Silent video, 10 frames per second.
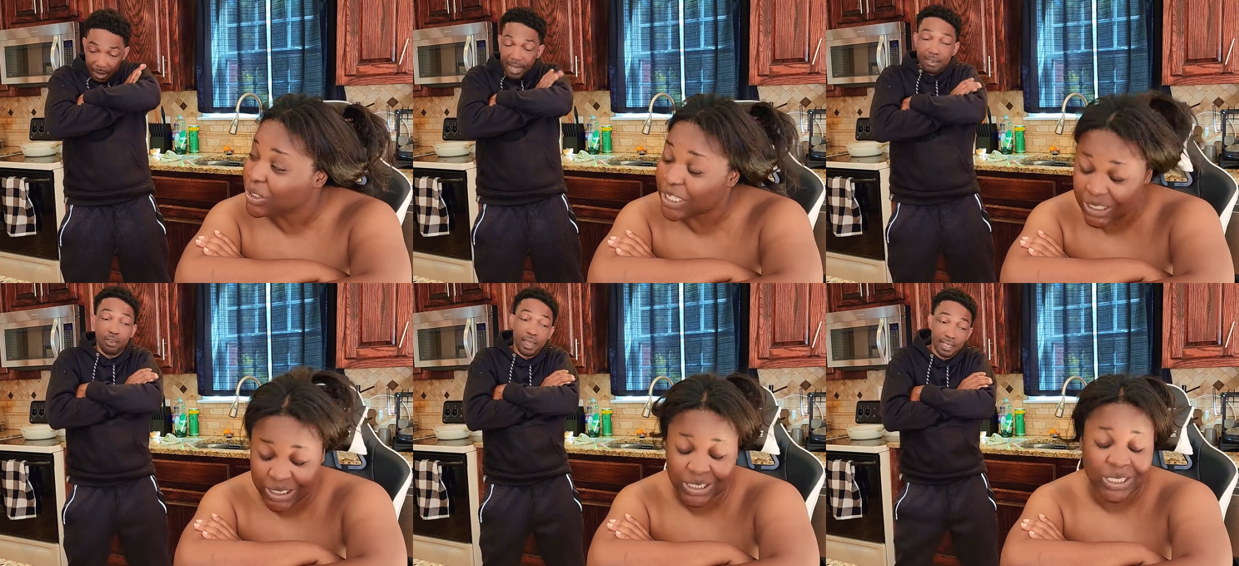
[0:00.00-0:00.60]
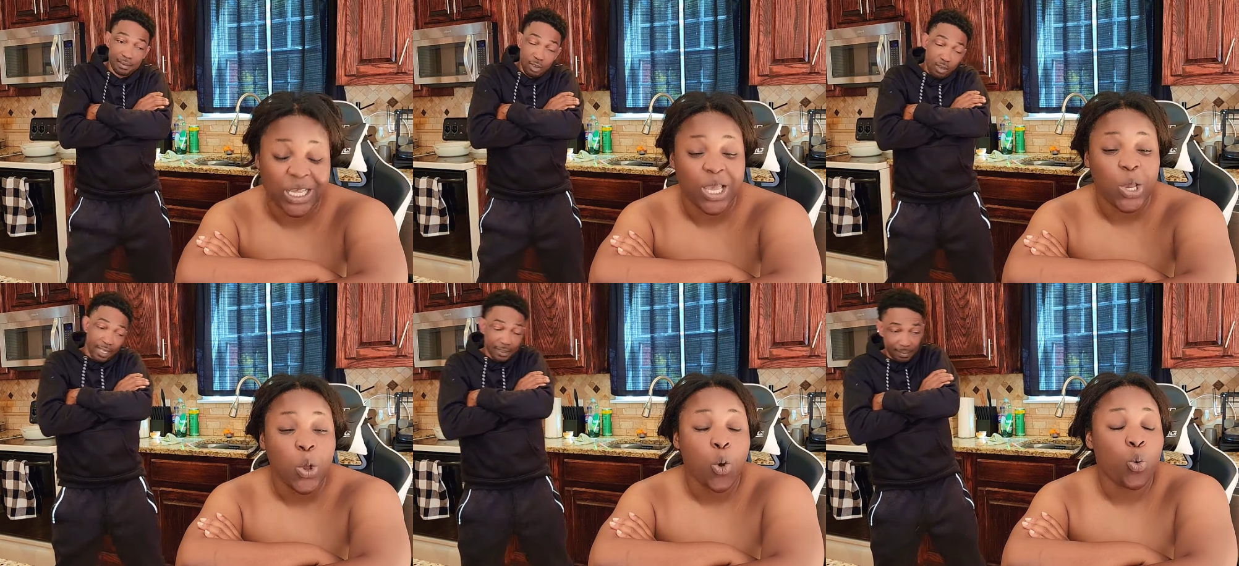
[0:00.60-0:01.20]
Speaker 1: right, this. Go ahead.
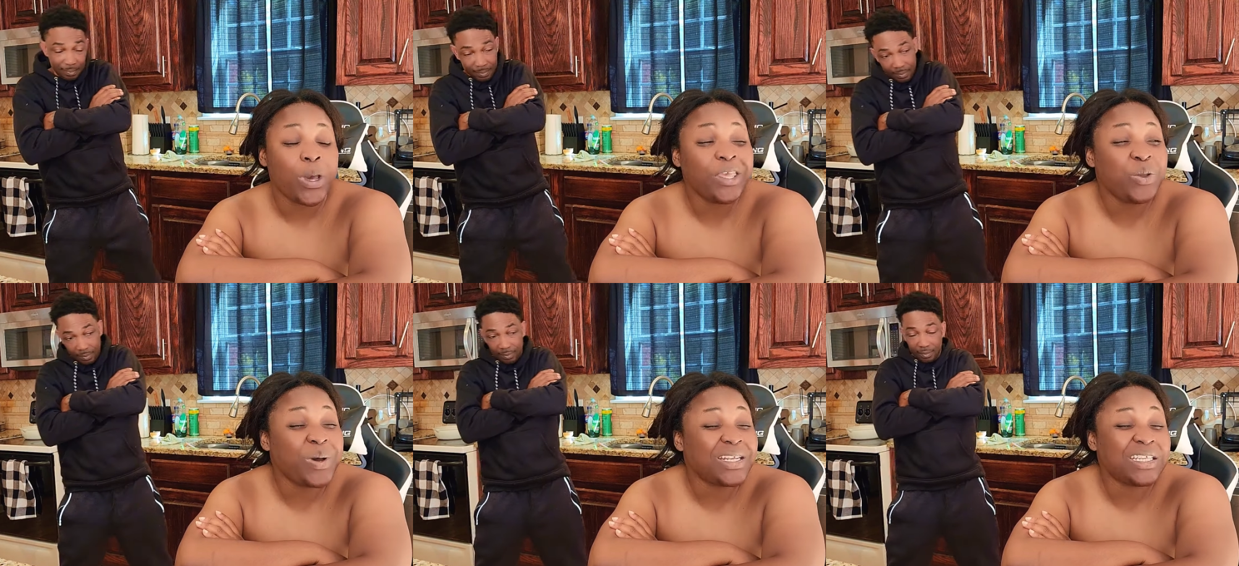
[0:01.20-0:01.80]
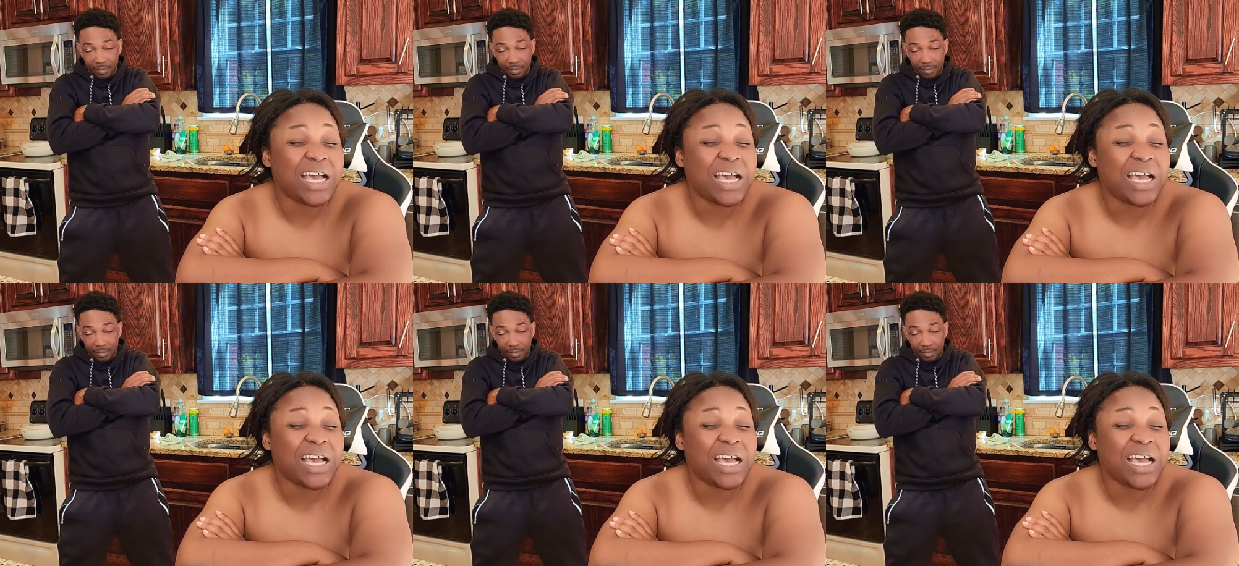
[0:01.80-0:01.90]
Go ahead. Where you are